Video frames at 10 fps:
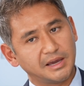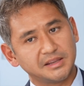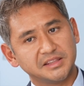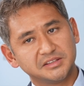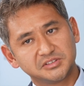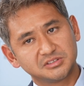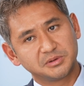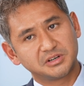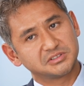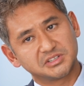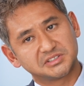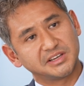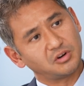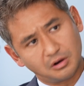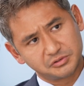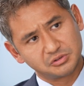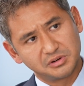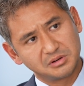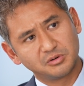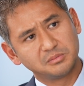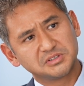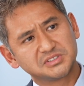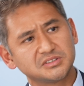And this is because just they're offshoring more business?